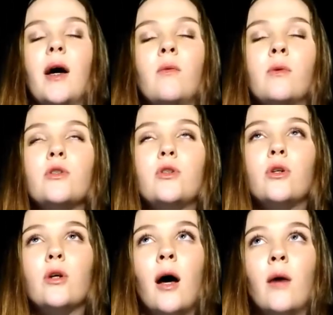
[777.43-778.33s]
I want
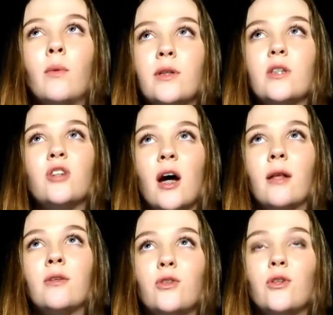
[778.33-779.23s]
to
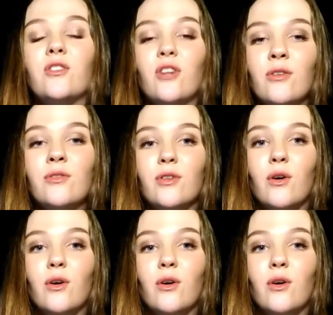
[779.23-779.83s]
challenge you to turn